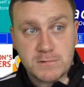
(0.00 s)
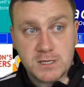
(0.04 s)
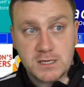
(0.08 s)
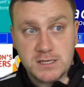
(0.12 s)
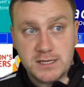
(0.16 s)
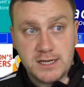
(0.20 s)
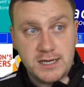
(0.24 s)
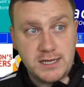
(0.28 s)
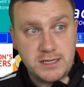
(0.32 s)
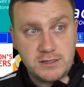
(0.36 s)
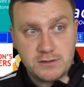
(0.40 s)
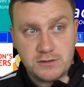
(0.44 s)

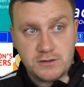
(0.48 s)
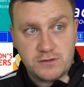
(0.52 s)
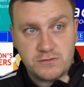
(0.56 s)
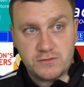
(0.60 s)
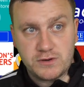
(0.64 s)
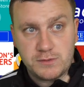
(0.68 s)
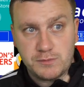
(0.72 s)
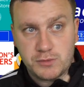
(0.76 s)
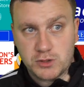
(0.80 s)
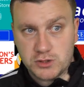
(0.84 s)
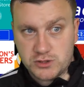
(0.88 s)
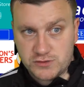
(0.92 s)
Yeah, and the
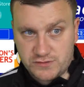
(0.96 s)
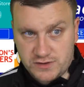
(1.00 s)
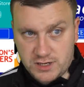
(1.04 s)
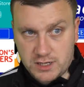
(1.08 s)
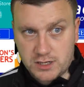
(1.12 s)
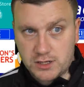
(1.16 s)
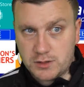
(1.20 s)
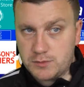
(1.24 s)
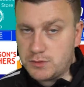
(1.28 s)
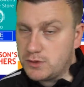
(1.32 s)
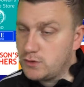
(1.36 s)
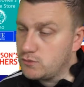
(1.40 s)
three boys have
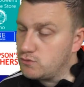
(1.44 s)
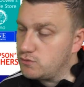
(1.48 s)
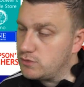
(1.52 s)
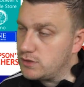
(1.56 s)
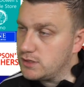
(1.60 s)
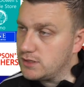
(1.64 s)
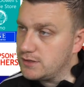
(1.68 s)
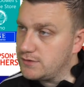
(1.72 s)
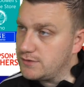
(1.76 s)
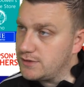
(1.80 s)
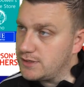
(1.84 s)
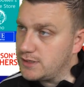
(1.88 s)
contributed
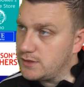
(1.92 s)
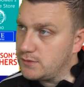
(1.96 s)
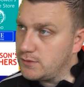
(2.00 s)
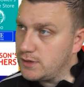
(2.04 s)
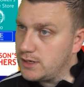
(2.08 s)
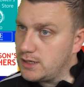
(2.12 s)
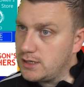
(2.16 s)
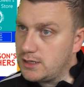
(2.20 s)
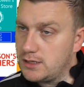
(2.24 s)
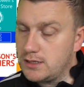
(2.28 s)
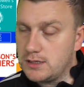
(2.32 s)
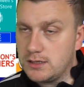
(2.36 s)
really, really
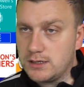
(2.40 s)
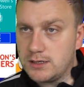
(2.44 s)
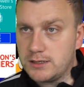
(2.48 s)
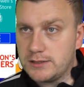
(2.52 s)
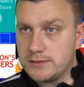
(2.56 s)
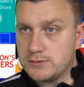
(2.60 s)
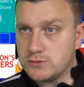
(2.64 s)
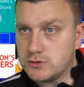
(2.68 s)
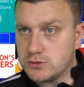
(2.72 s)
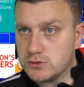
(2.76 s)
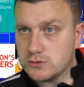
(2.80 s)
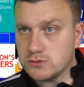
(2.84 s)
well.
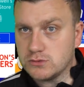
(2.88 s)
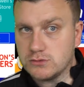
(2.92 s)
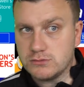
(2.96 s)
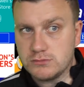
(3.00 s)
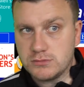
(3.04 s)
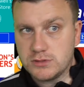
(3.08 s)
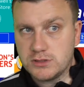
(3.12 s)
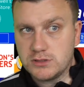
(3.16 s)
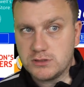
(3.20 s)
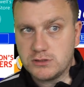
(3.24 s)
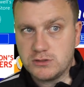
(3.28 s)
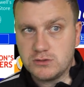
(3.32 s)
So
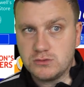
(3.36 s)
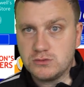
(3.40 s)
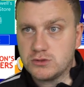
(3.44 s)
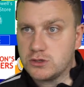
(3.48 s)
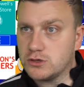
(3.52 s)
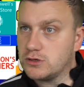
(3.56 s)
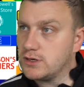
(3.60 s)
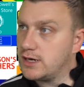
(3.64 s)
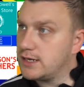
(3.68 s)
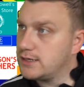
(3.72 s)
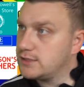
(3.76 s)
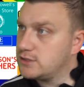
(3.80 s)
it shows
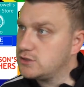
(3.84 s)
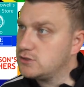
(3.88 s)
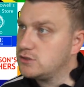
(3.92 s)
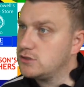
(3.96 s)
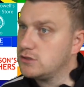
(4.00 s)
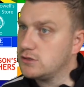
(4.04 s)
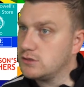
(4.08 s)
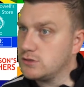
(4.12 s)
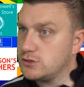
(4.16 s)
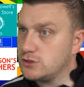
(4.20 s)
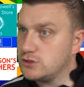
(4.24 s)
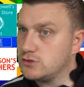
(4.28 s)
good
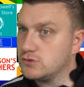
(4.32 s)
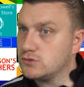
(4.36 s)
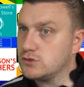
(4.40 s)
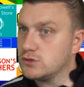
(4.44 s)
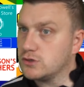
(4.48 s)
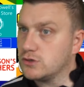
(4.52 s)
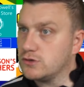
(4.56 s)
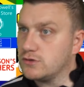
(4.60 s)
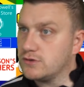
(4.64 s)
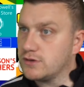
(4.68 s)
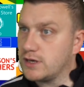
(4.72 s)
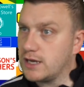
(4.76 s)
attitude and it shows
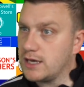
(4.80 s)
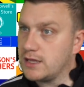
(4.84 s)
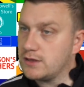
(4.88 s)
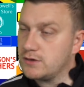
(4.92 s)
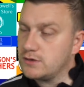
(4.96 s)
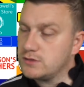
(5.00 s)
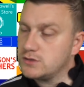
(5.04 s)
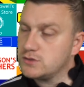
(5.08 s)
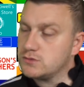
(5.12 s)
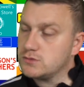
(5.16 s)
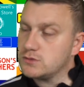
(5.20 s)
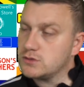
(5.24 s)
a good
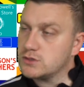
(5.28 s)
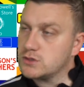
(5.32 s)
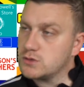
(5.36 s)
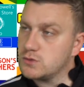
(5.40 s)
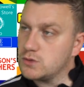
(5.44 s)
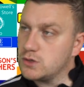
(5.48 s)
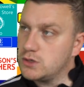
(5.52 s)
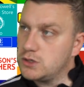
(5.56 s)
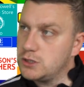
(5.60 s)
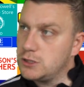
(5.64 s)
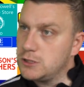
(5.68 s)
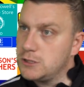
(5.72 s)
togetherness of the
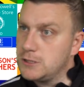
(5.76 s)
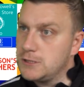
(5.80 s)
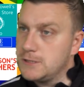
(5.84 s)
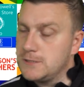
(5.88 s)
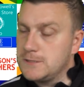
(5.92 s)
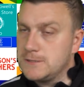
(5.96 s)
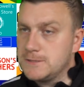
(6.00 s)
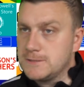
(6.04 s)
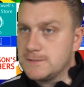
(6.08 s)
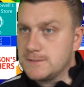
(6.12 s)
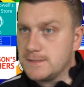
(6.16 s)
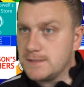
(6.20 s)
squad,
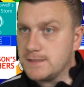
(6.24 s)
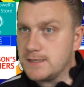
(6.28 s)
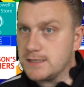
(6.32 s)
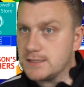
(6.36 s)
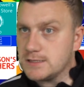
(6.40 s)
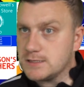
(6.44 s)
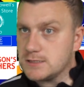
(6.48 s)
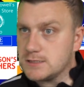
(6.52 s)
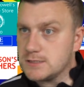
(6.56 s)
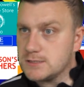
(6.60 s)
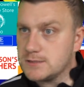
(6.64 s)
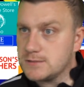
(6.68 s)
and
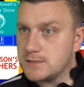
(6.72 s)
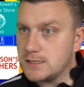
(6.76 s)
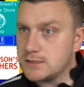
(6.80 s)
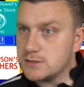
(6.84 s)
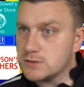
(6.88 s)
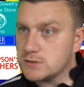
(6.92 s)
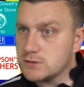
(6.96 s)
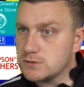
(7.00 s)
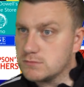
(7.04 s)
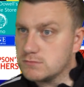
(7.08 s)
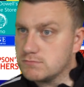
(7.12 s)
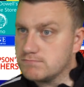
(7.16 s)
that's
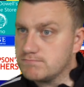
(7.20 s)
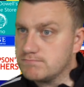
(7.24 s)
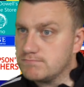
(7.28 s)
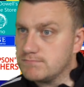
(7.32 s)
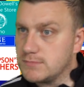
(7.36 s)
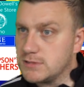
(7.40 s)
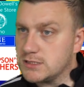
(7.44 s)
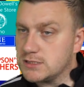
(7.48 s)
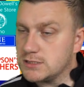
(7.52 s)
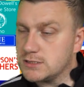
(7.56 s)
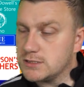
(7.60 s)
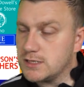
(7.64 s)
as
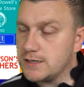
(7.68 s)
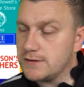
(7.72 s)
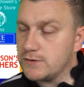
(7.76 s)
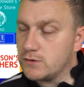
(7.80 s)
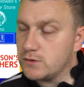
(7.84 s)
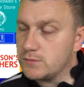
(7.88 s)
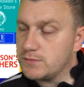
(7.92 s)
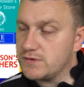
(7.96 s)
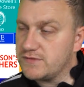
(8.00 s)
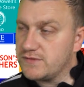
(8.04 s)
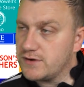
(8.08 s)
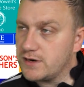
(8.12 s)
I say,
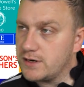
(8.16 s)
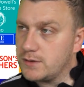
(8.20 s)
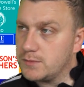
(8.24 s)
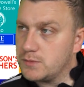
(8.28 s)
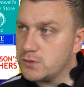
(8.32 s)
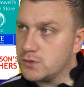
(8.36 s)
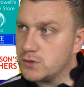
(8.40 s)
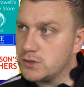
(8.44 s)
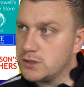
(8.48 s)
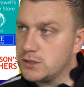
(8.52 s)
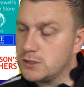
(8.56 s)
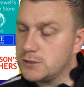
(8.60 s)
going to be very
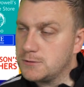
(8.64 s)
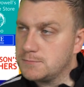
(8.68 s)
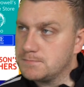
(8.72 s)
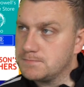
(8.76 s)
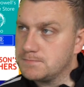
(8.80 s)
important.